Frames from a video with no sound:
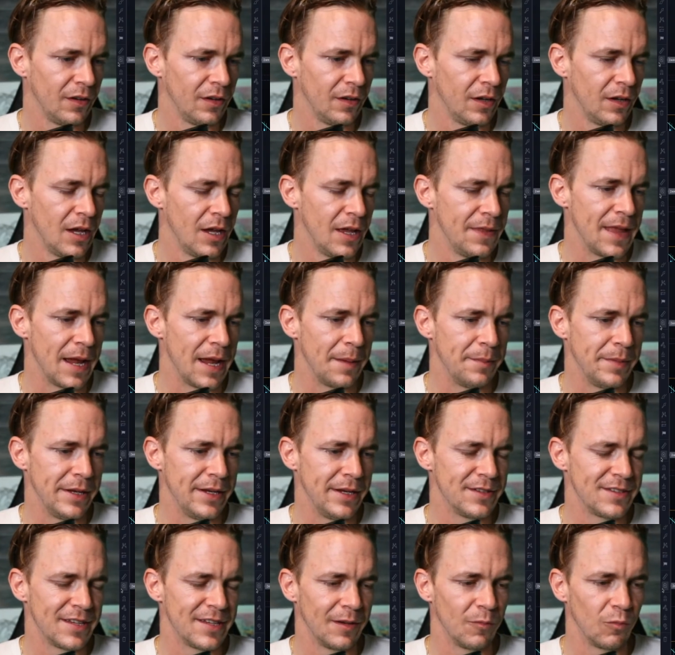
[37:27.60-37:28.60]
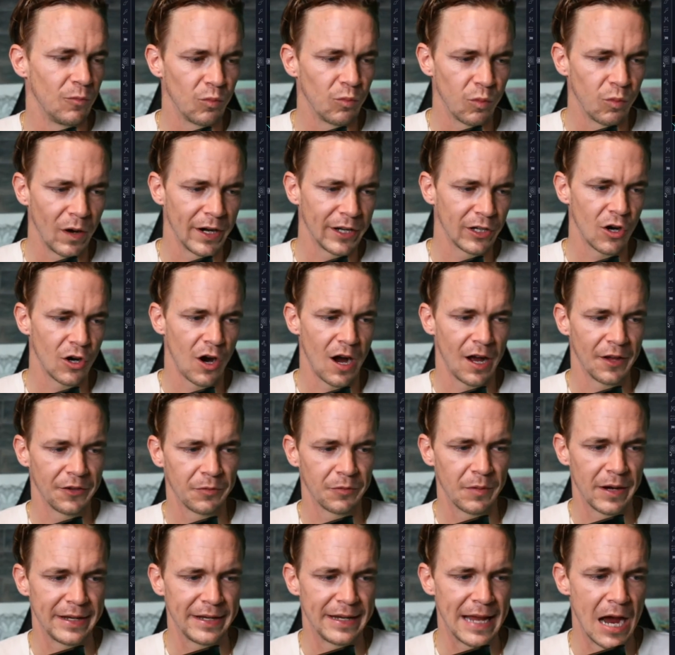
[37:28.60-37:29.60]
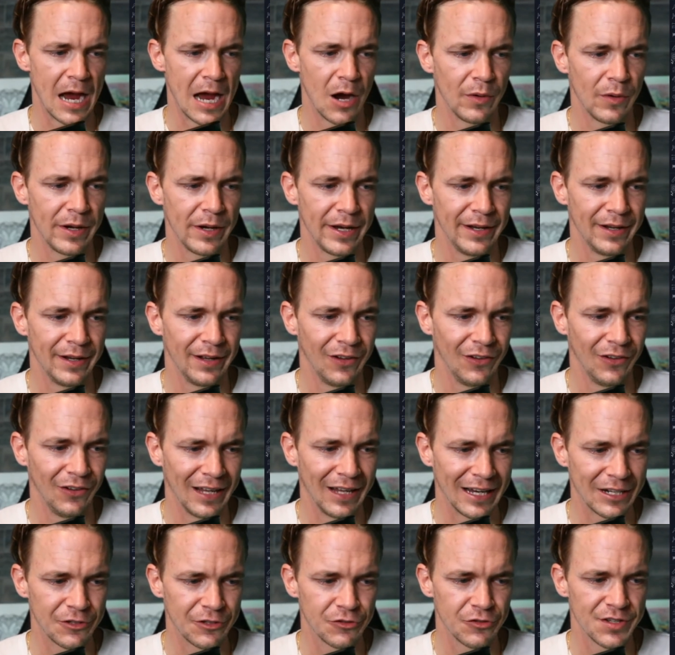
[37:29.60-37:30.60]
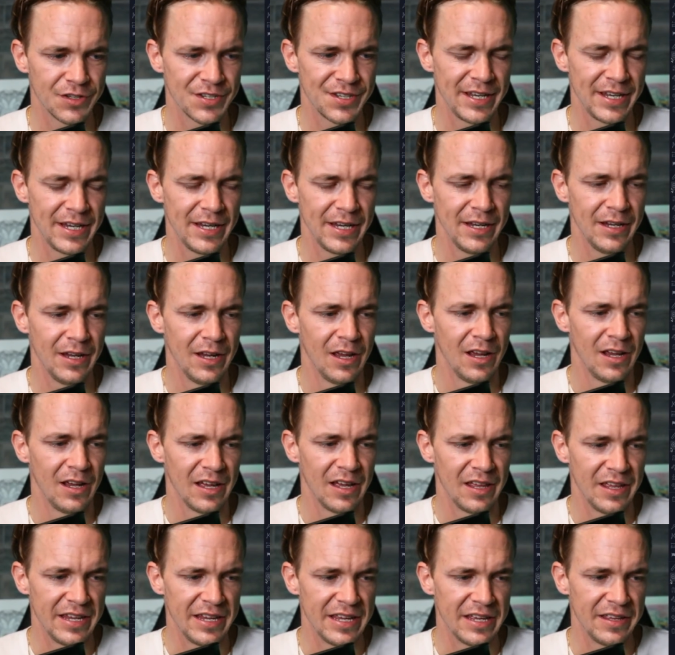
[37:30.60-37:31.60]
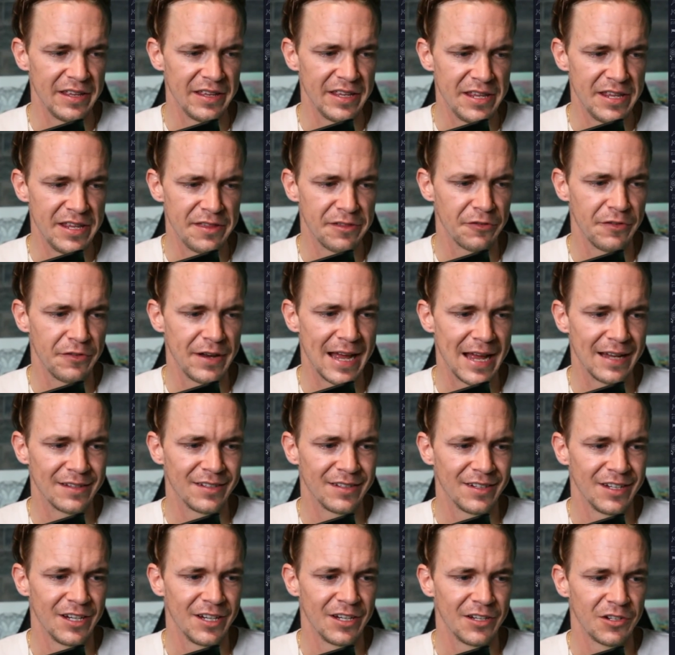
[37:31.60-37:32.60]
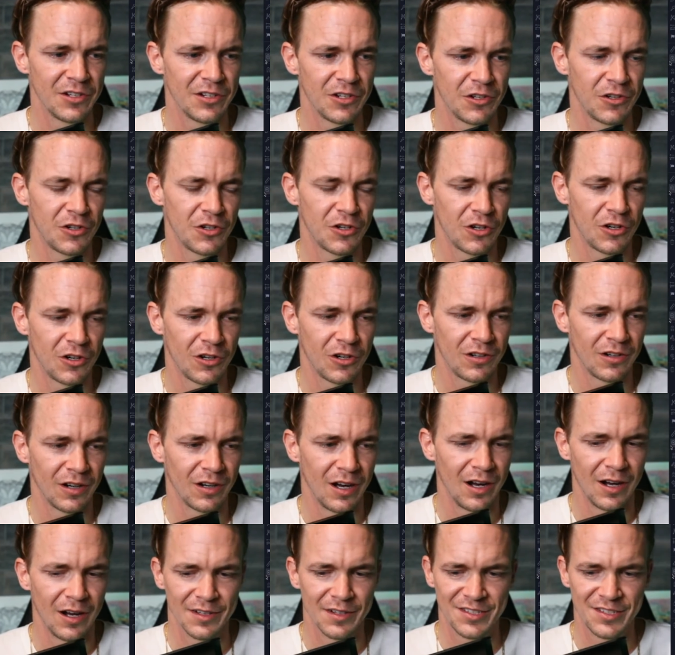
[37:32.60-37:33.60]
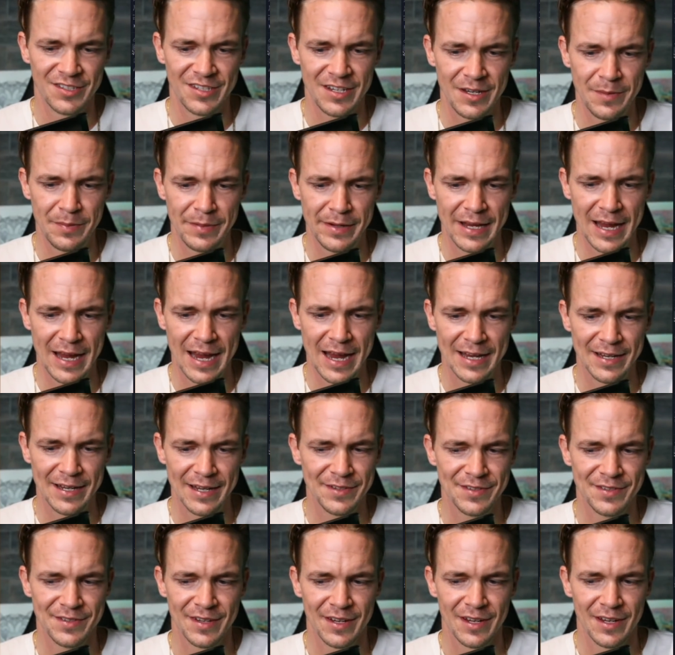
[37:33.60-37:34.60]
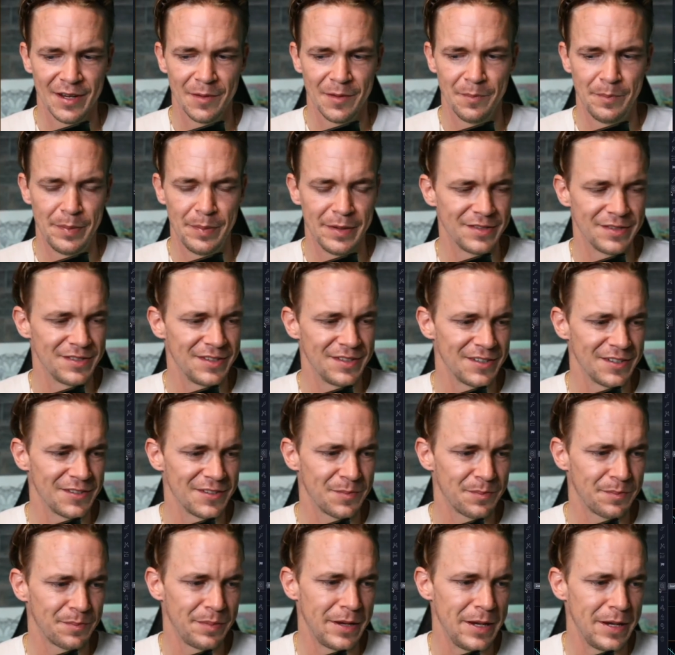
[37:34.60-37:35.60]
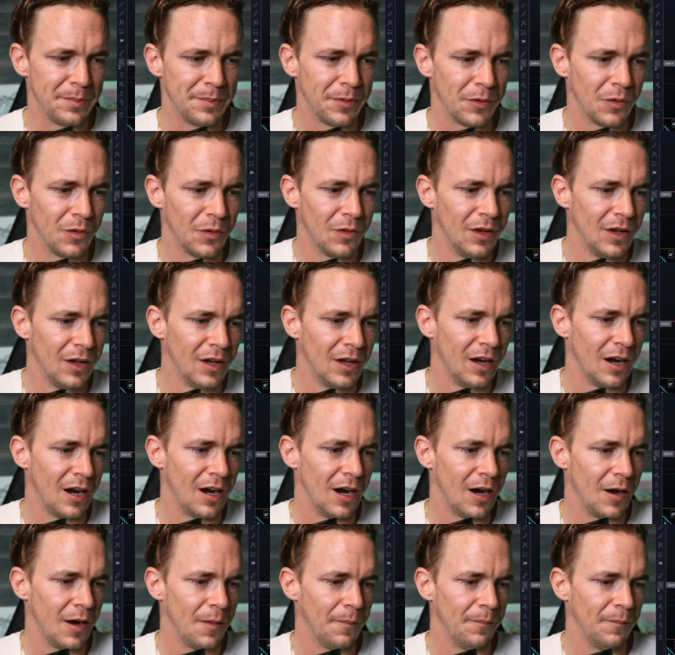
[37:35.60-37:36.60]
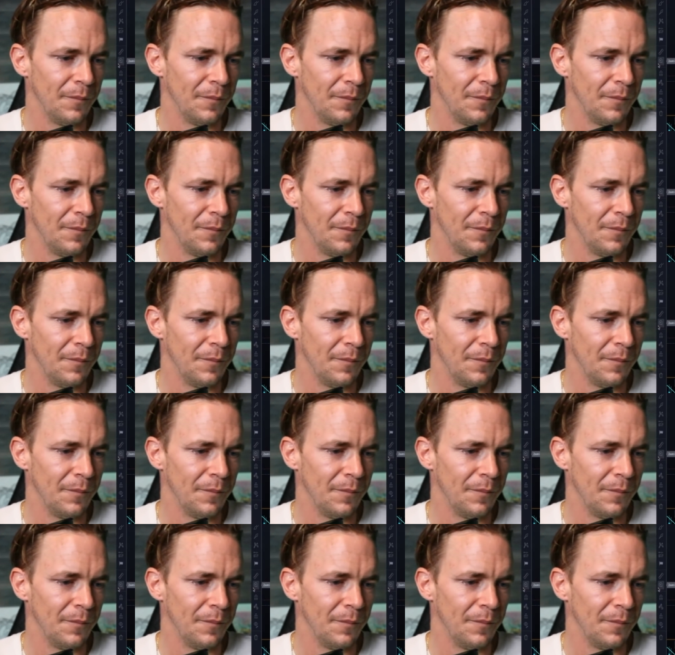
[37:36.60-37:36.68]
That means that what it costs right now in electricity, Ethernet, CPAs, business people, so